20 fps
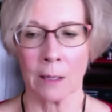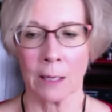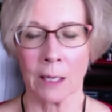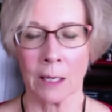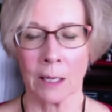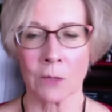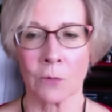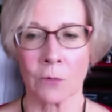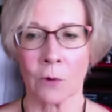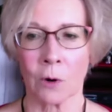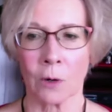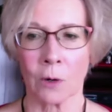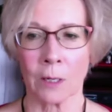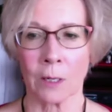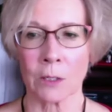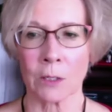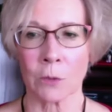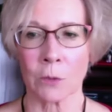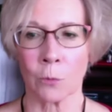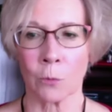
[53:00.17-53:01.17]
as far
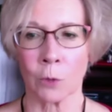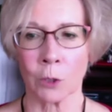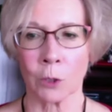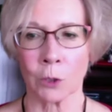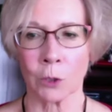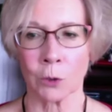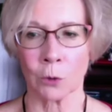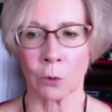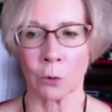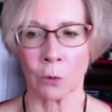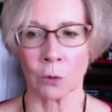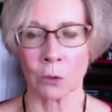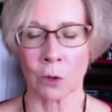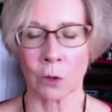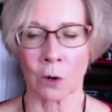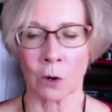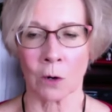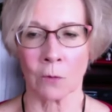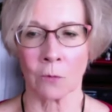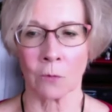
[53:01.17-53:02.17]
as what your goals
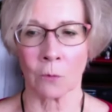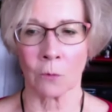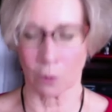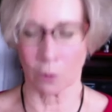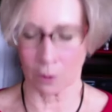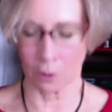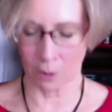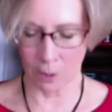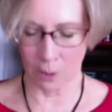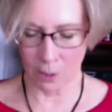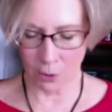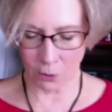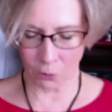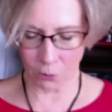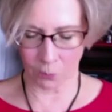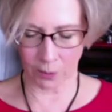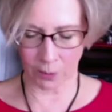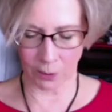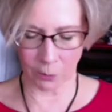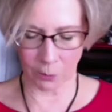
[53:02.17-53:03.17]
are for
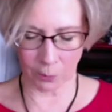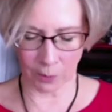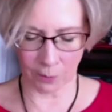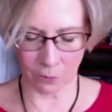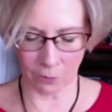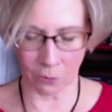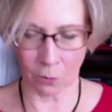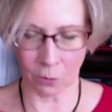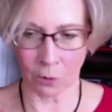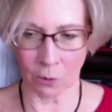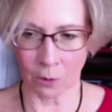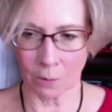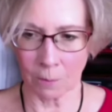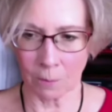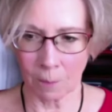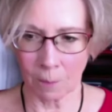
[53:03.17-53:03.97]
2024?